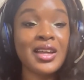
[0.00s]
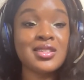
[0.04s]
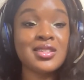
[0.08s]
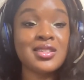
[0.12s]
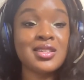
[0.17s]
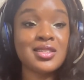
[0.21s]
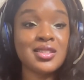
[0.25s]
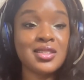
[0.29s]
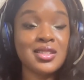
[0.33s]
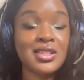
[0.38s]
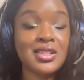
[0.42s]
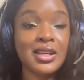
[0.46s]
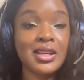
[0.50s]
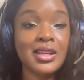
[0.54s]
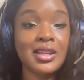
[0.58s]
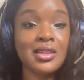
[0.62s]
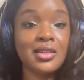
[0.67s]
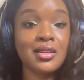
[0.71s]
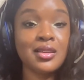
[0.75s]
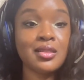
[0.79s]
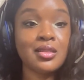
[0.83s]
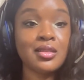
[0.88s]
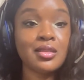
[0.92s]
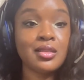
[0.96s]
succeed.
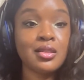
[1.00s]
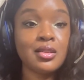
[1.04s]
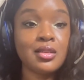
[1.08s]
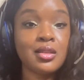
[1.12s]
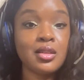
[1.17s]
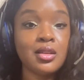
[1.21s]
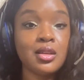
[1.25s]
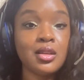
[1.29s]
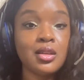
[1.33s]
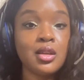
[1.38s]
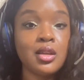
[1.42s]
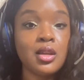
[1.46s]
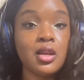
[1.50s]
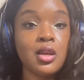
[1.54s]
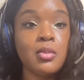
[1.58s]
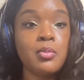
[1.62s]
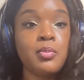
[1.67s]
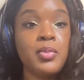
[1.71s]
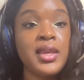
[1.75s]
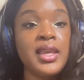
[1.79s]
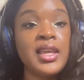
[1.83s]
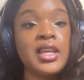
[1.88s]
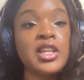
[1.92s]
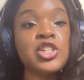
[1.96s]

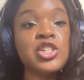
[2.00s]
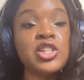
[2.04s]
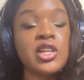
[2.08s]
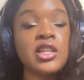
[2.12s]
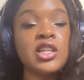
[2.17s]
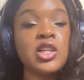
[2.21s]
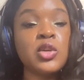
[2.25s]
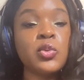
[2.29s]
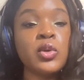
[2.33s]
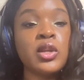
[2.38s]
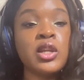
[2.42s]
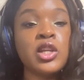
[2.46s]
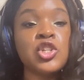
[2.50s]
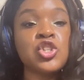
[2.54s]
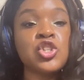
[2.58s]
Being genuine and